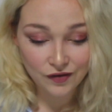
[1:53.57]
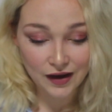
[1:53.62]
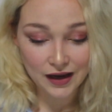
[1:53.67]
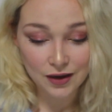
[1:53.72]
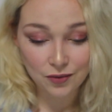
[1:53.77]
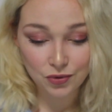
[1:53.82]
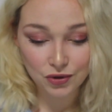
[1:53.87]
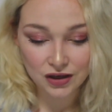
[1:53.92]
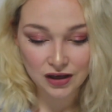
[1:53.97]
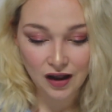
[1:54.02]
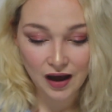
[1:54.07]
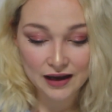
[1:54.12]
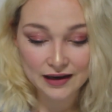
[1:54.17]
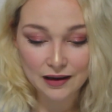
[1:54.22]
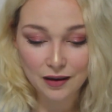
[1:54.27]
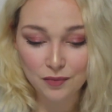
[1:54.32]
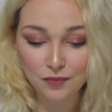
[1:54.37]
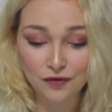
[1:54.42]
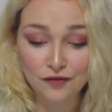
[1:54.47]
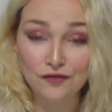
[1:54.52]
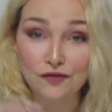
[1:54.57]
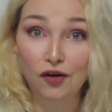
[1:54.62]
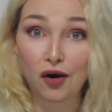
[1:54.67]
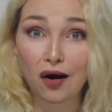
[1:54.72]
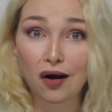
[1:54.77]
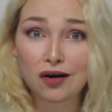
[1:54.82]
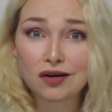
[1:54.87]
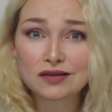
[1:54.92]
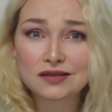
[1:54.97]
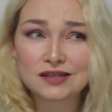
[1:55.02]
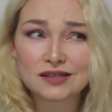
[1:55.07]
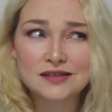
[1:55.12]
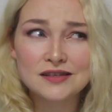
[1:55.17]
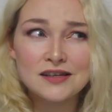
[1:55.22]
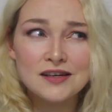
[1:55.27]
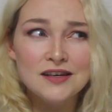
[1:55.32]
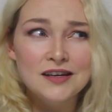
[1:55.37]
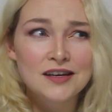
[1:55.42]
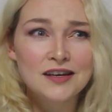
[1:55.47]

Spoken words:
He would line up frogs.